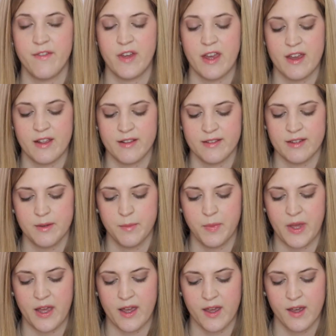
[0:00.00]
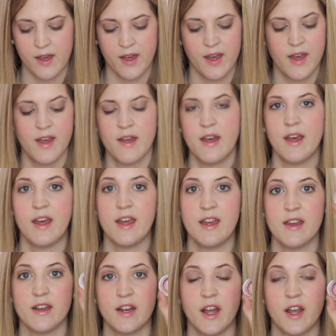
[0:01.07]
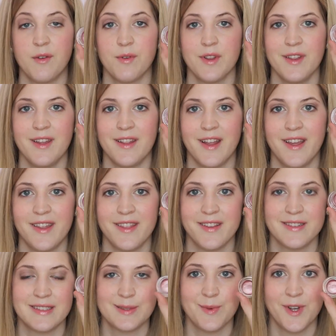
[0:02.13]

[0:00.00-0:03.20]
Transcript: inked in pink. And I really like this